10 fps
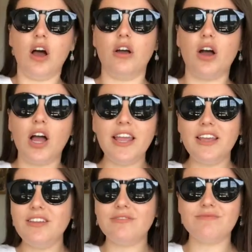
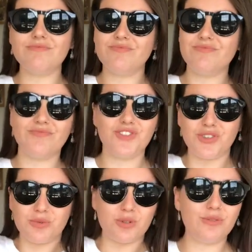one. Do you
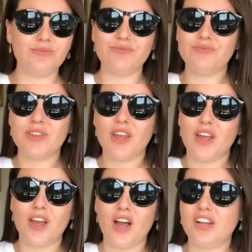know what,
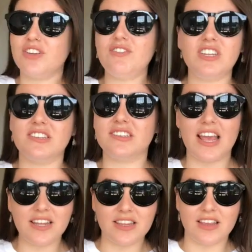I don't even need to
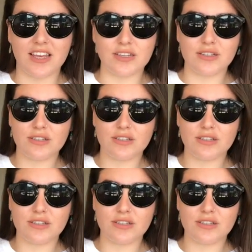say anything.